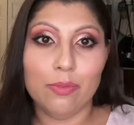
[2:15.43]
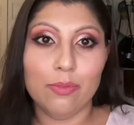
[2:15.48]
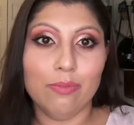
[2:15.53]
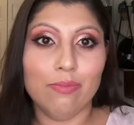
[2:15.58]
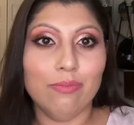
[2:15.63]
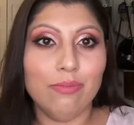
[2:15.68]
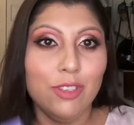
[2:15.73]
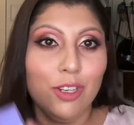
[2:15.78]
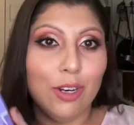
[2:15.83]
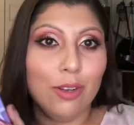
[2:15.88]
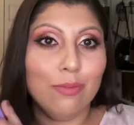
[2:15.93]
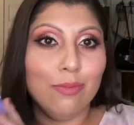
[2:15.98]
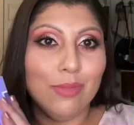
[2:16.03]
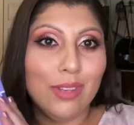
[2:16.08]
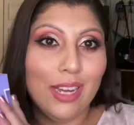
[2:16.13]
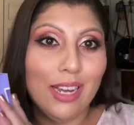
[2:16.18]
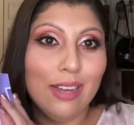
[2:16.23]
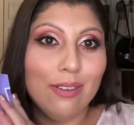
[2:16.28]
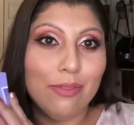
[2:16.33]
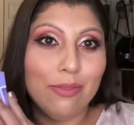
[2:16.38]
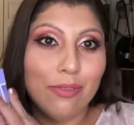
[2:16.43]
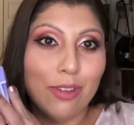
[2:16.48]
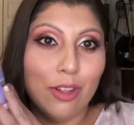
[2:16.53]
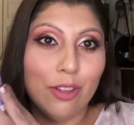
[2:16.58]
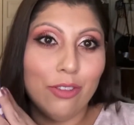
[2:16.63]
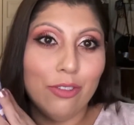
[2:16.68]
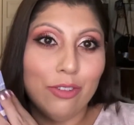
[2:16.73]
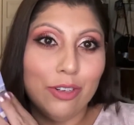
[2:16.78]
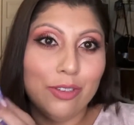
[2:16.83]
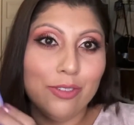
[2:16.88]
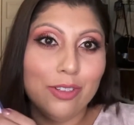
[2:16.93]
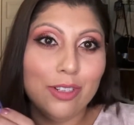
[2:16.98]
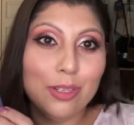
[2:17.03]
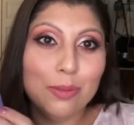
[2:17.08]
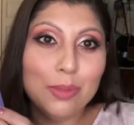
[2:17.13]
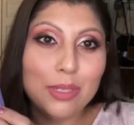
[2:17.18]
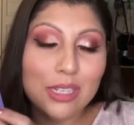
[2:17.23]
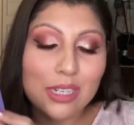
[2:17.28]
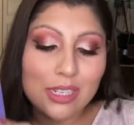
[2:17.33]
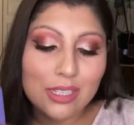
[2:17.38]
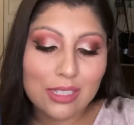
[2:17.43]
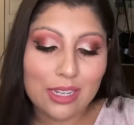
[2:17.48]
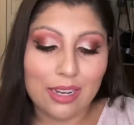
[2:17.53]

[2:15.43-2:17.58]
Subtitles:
You know, I have all three of the lipsticks,